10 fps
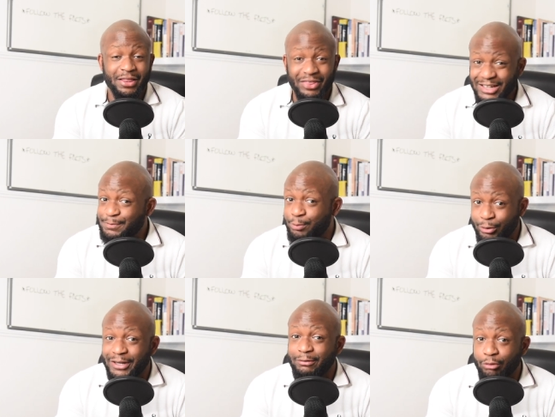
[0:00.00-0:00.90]
that's
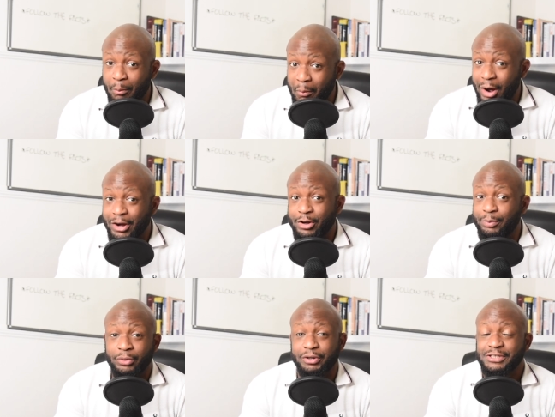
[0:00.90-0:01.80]
pretty
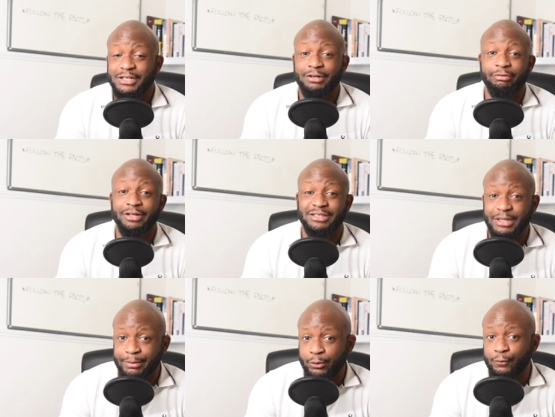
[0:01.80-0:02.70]
remarkable considering a
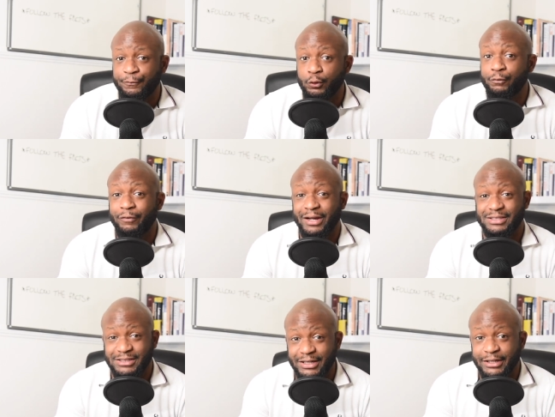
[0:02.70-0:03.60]
typical flu
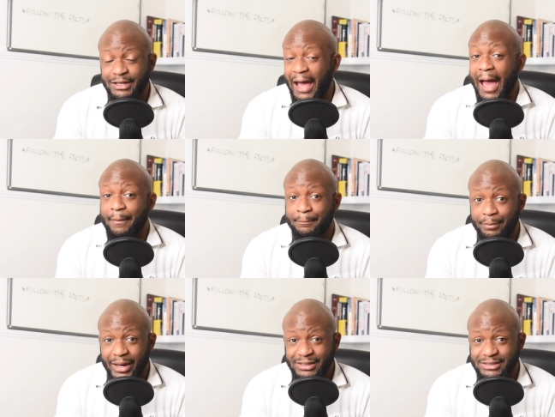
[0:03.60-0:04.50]
vaccine, at
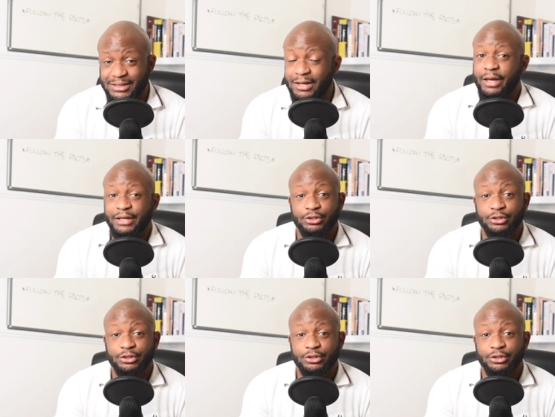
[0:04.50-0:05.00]
best, is